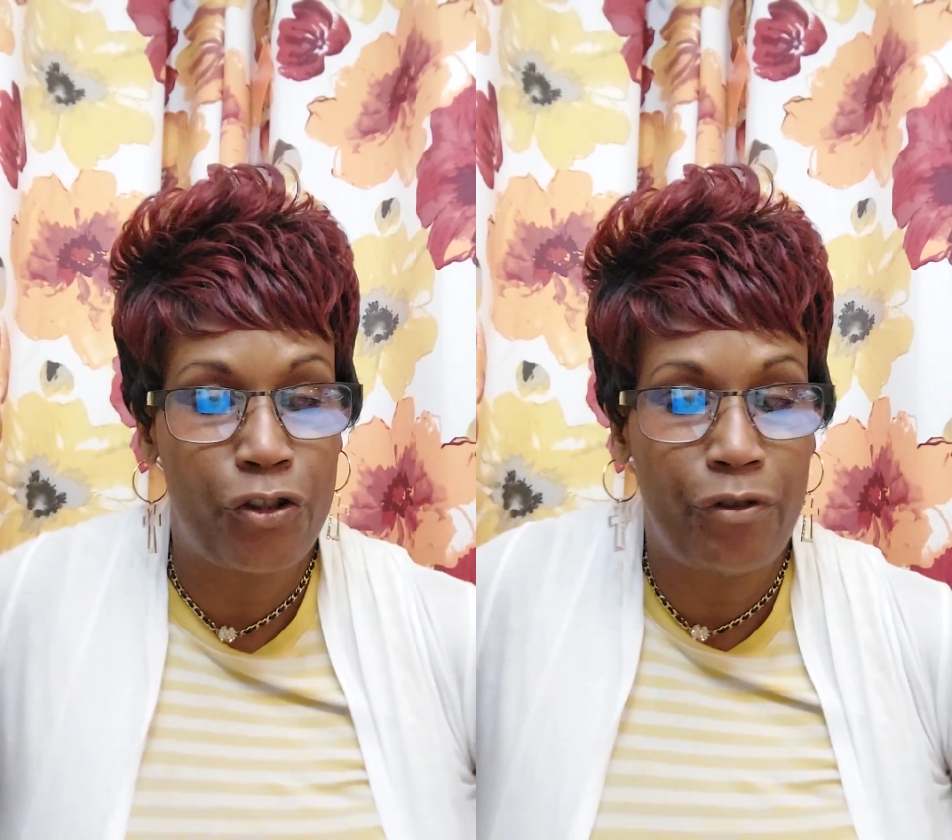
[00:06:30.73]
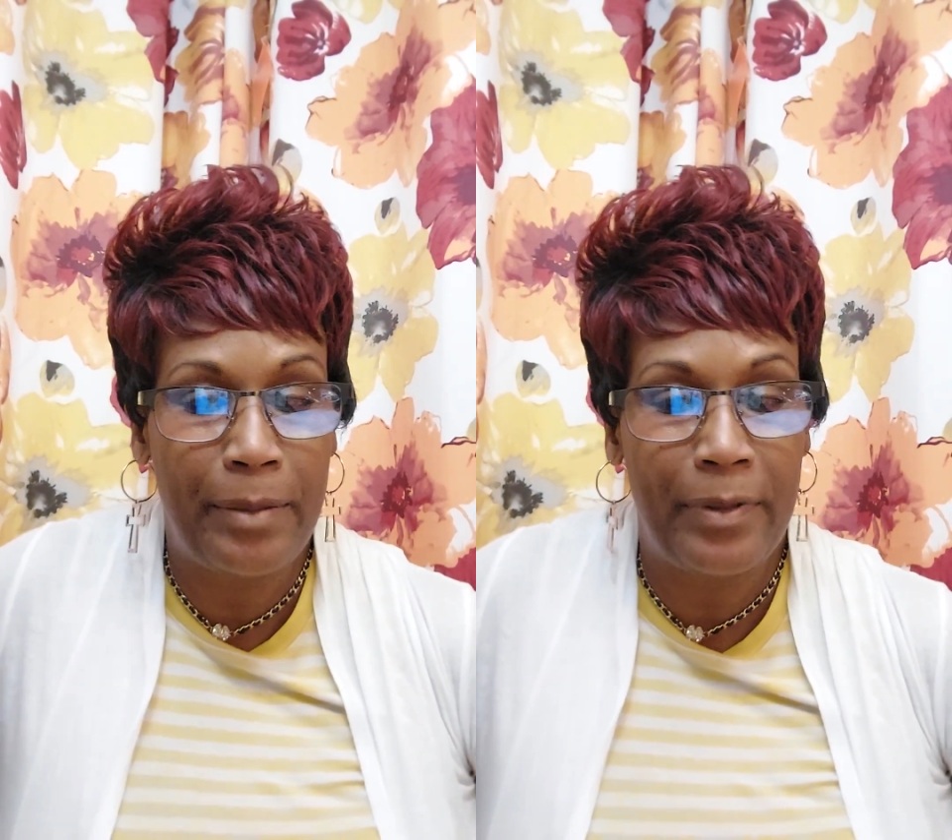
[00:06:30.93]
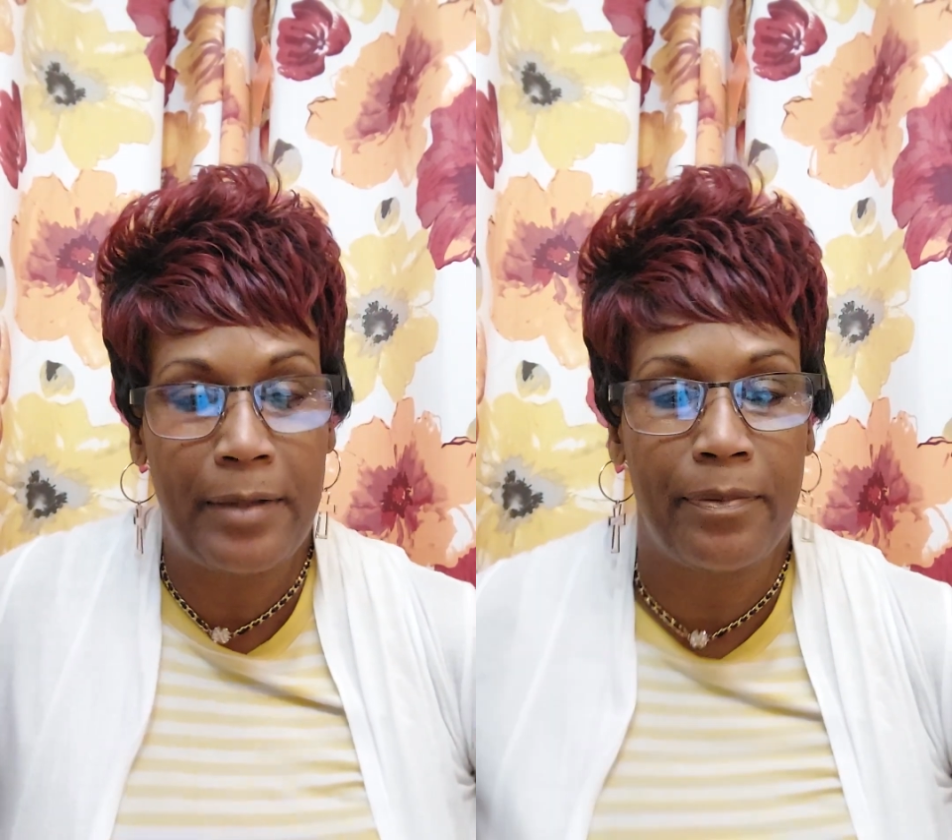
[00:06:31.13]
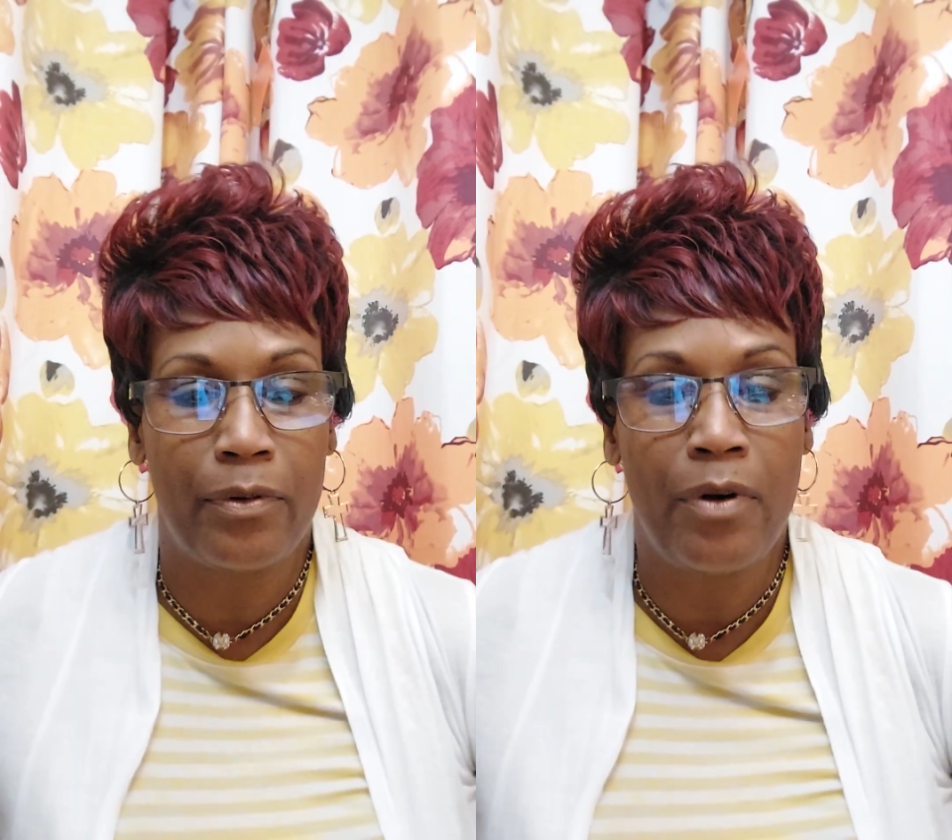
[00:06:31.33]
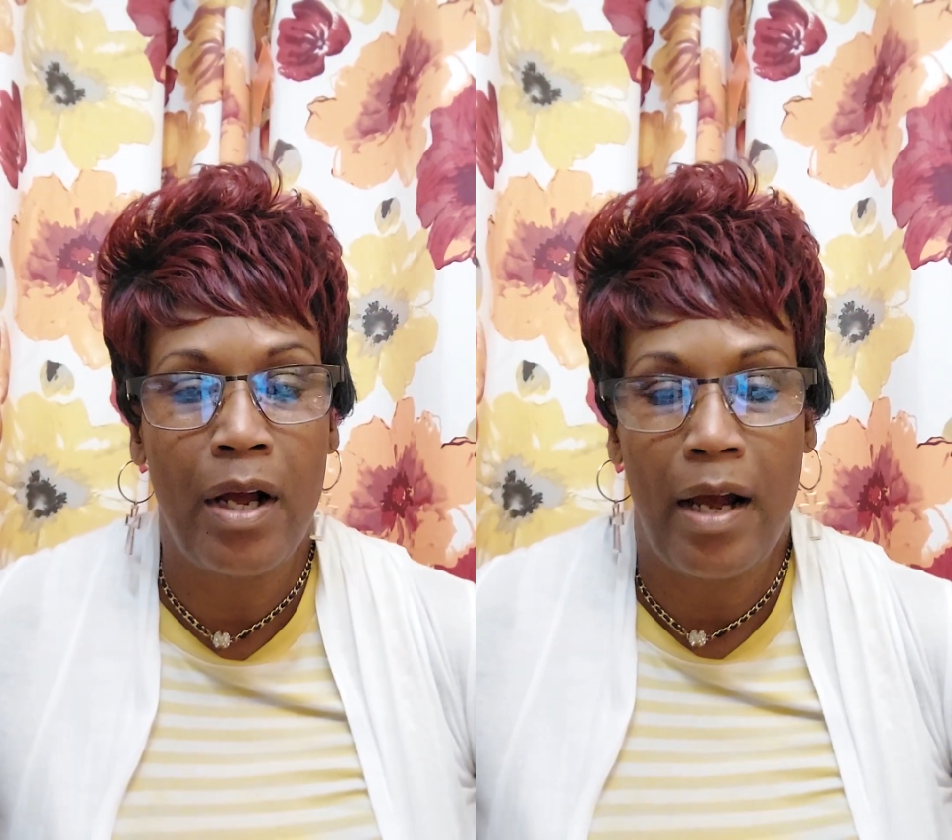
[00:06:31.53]
treat
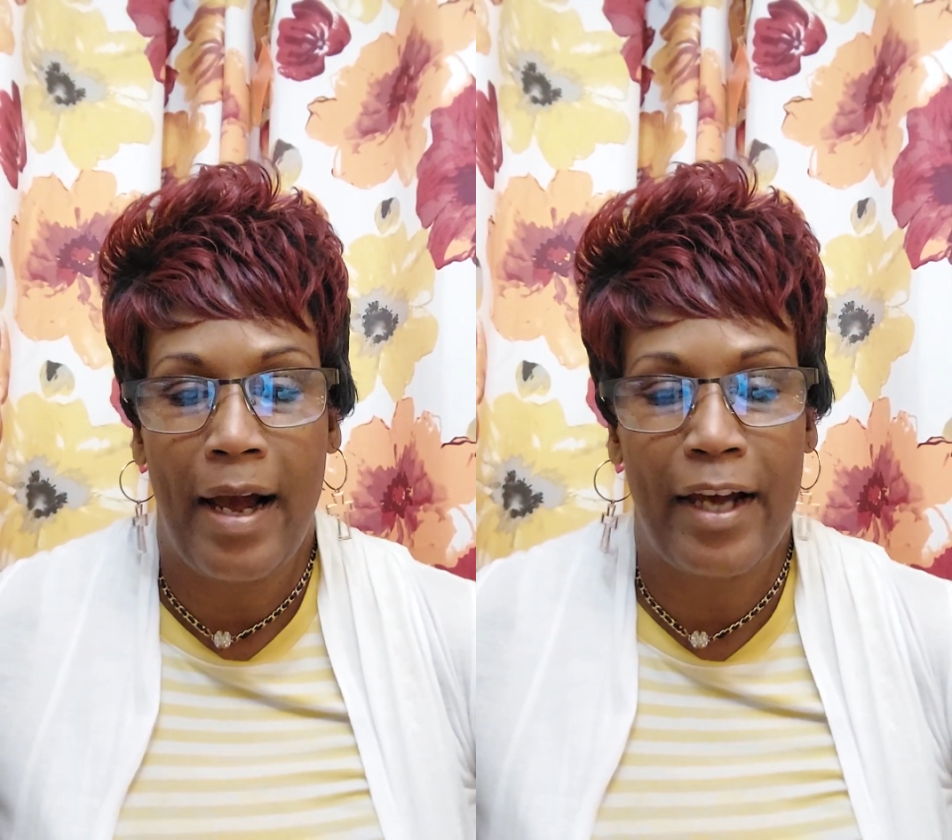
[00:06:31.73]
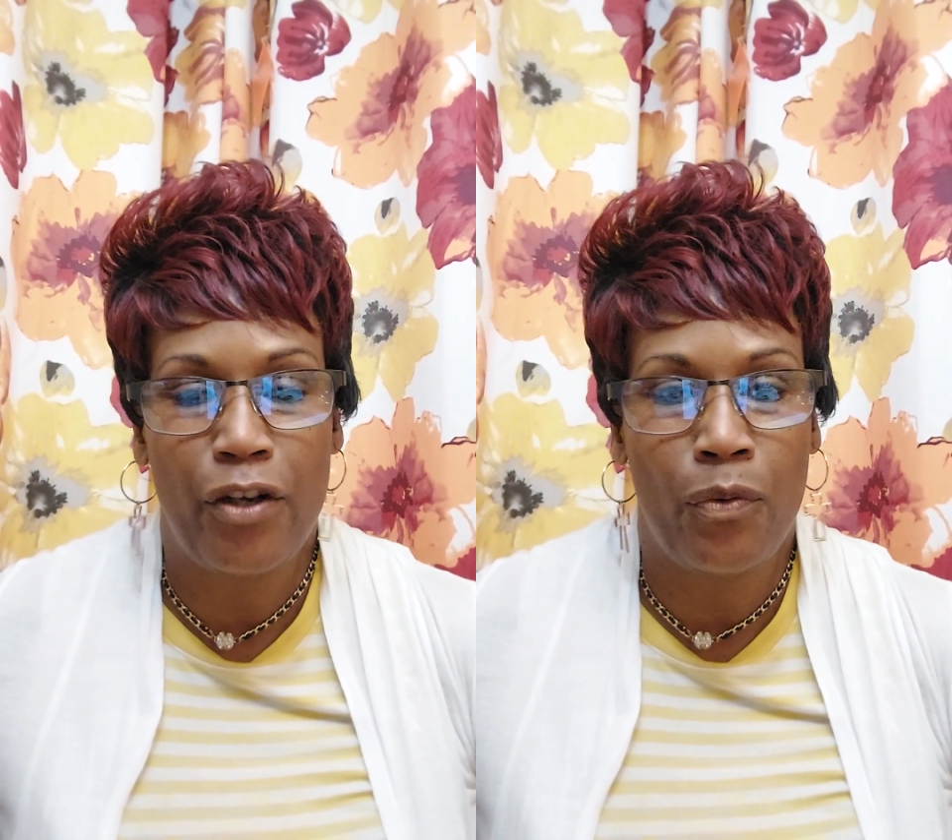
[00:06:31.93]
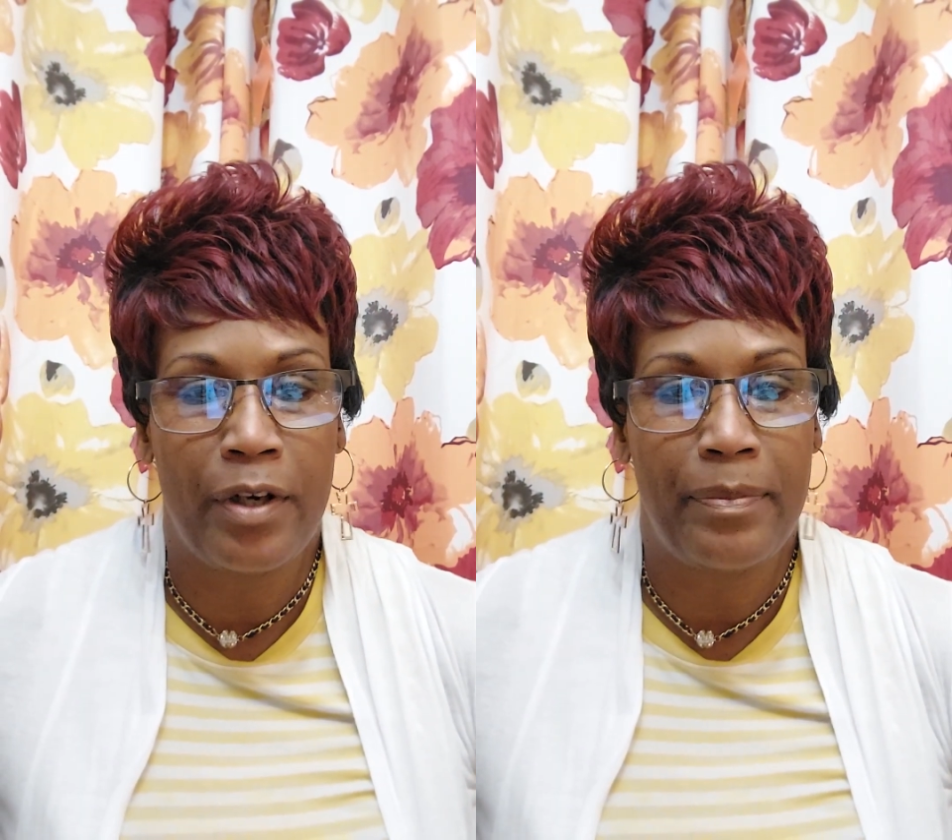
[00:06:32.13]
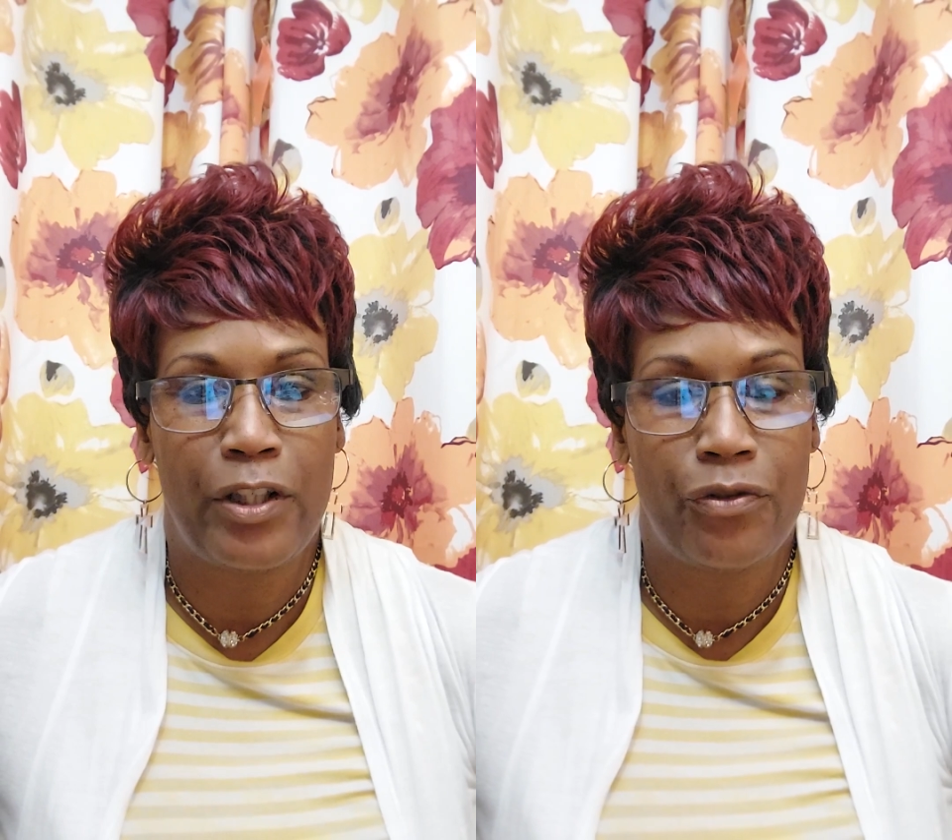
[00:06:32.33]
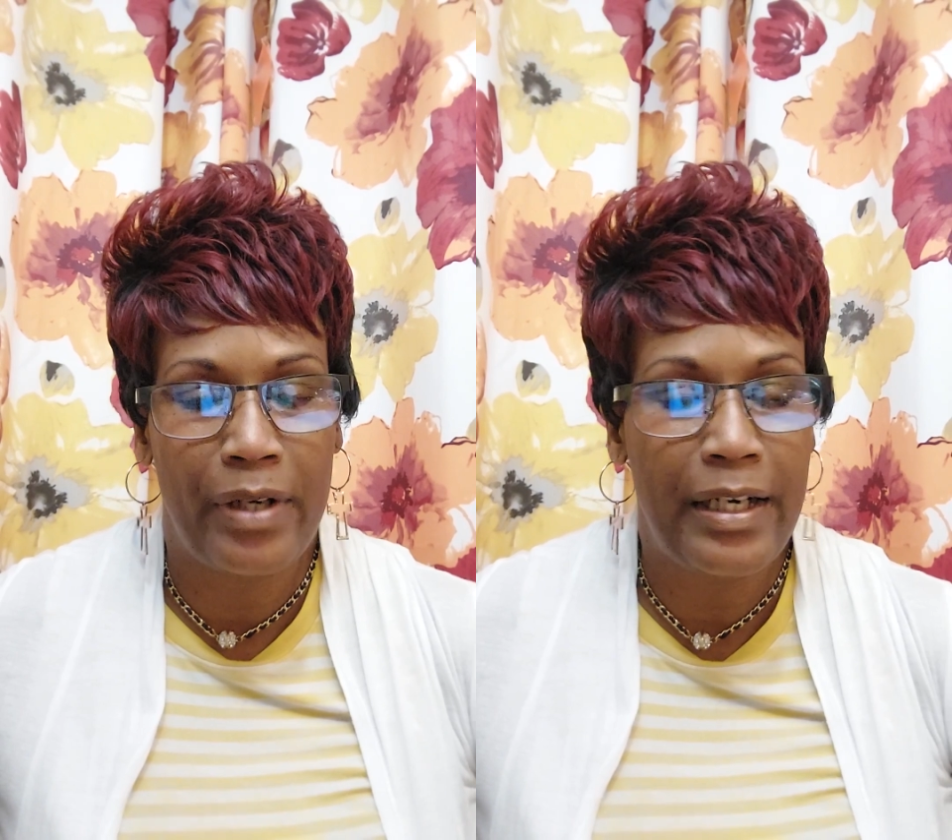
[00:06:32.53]
people how you want to be
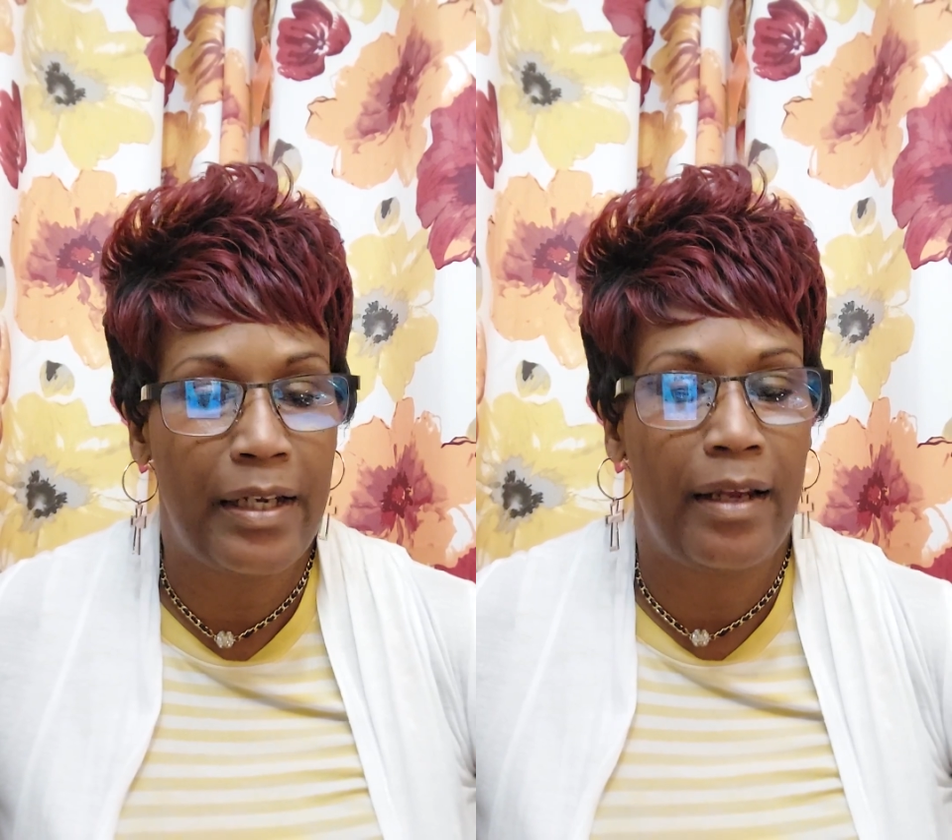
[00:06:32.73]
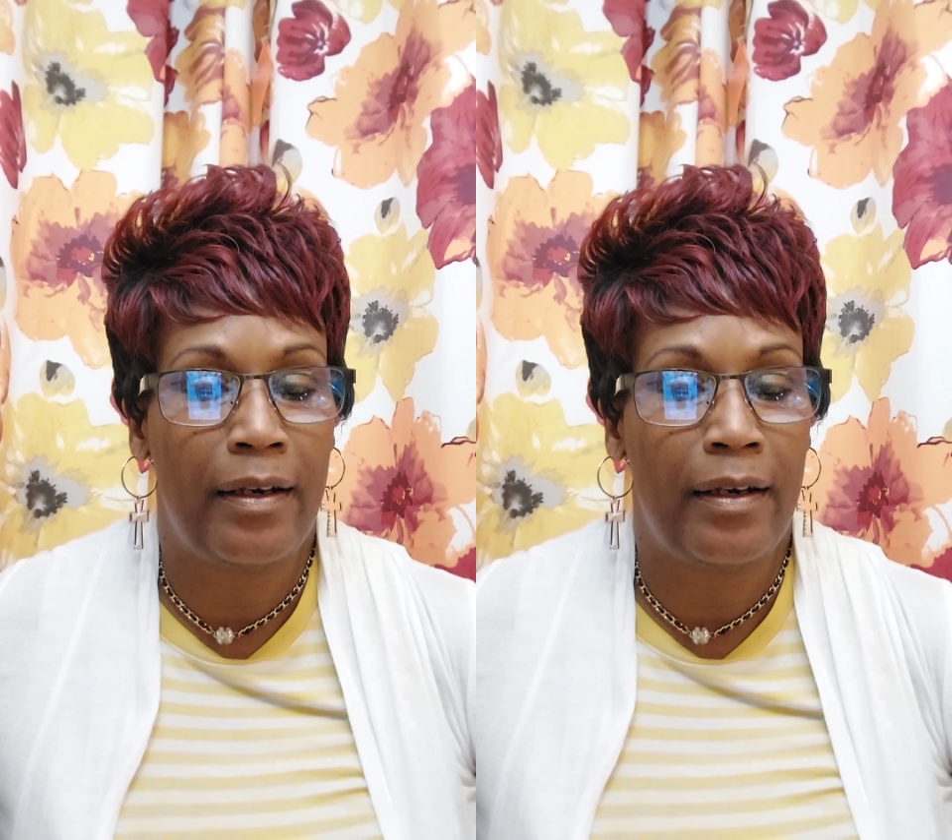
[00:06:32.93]
treated.